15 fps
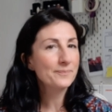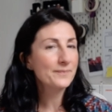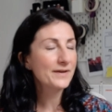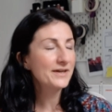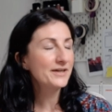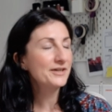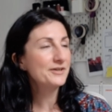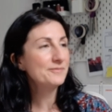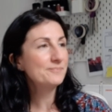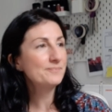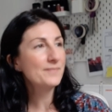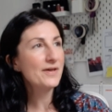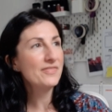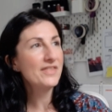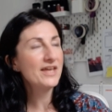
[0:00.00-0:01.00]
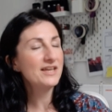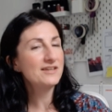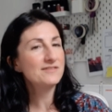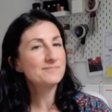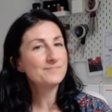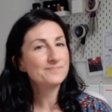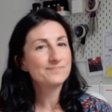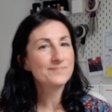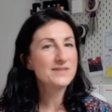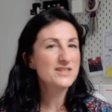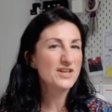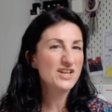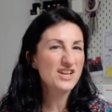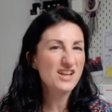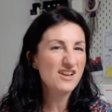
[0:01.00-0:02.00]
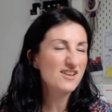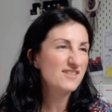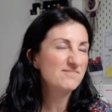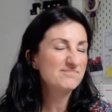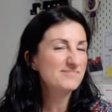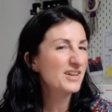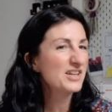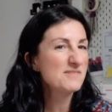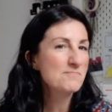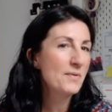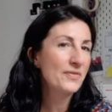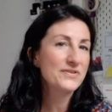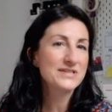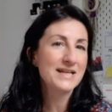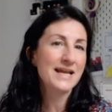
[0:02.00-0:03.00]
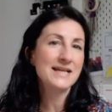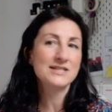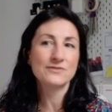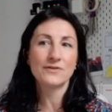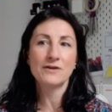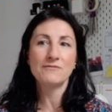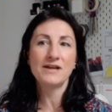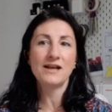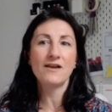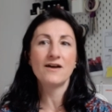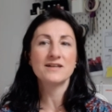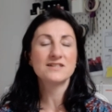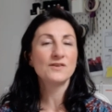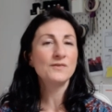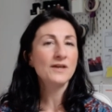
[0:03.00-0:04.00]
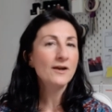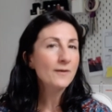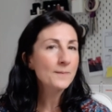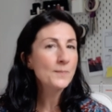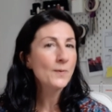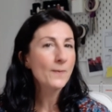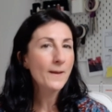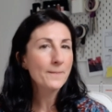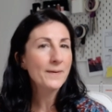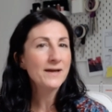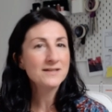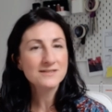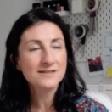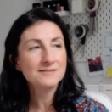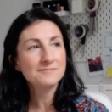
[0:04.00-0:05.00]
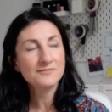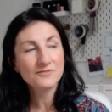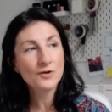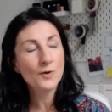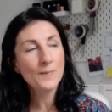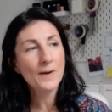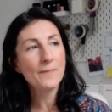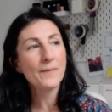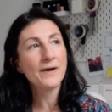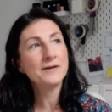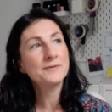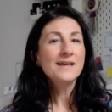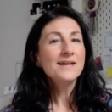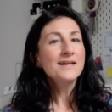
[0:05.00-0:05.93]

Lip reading: And then suddenly, like months later, I realise, oh yeah, I bought that pattern, forgot about that.